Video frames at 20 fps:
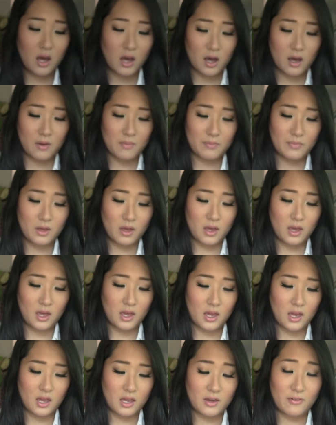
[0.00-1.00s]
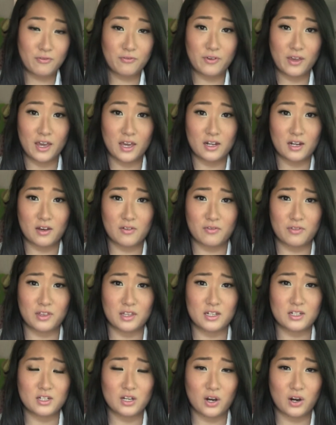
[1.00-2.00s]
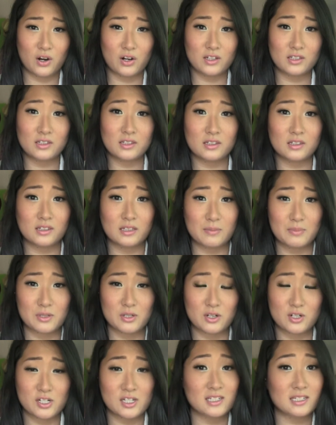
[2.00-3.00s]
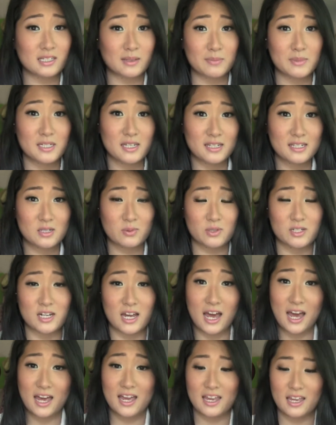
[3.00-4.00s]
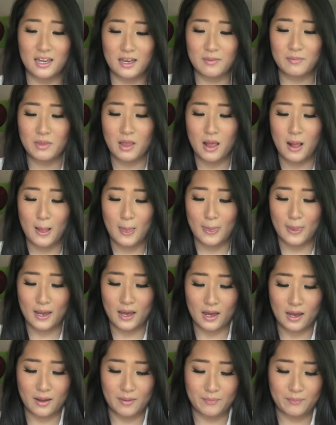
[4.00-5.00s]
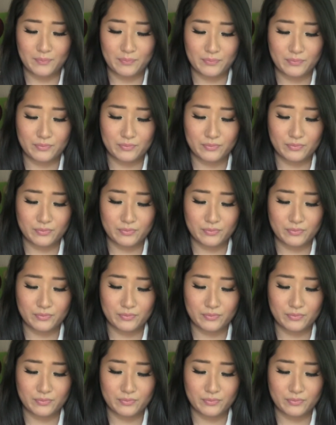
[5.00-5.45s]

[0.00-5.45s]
um, a fan of the Tarte Lip Surgeon's lip tints, which I am, um,